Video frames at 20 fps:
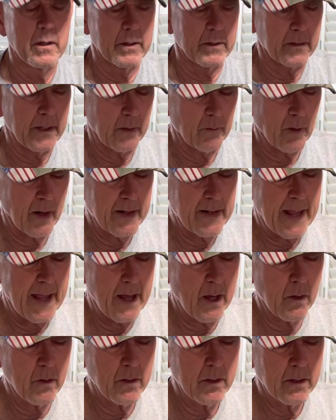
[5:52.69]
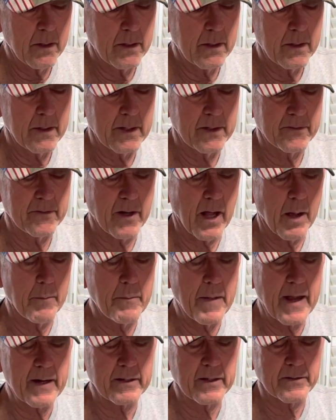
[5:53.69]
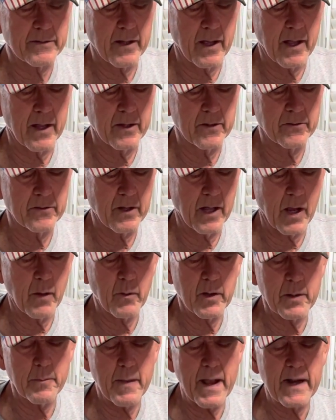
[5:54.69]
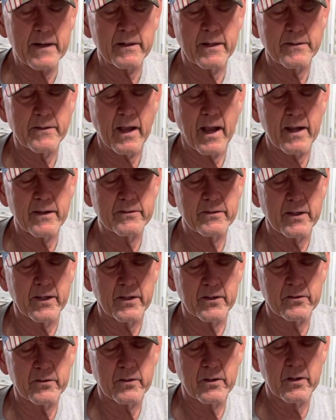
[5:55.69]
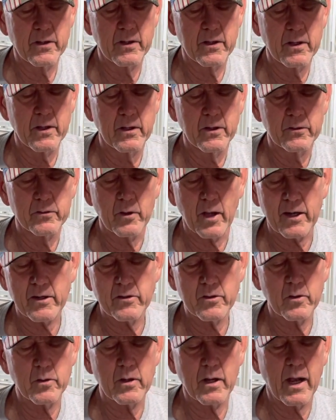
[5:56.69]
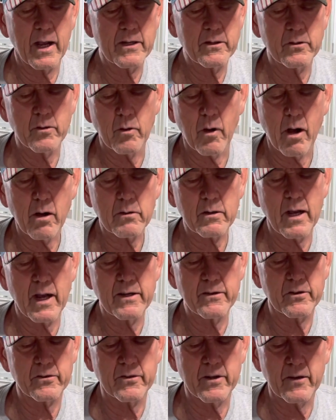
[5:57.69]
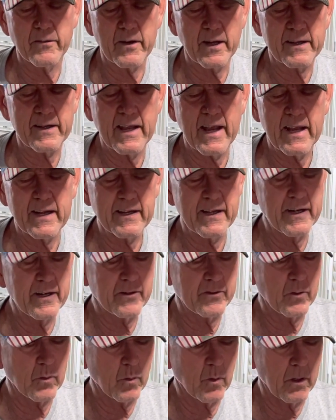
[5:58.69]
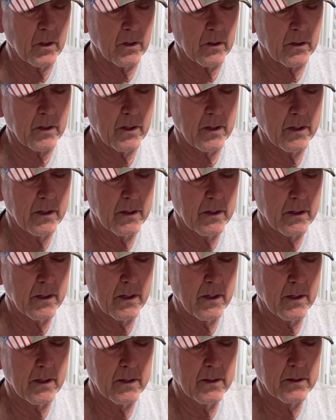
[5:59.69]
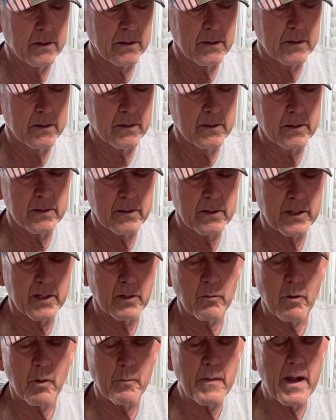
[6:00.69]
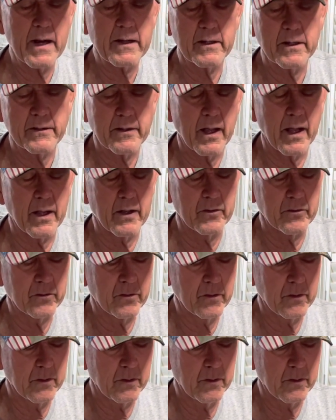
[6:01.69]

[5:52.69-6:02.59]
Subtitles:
Okay, right now it's not magnetized. I want to magnetize this. So I can do all kinds of stuff and I can't get it to work. It won't magnetize.